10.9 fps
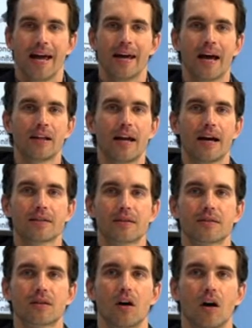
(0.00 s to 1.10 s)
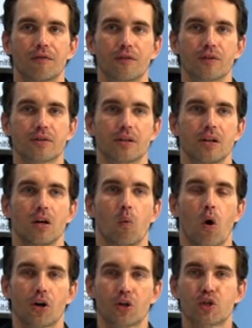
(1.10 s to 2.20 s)
and Aliaxis offers
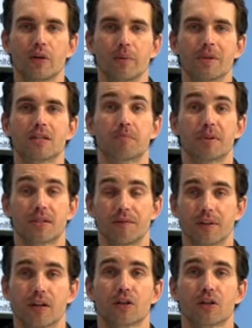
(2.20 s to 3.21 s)
water treatment specific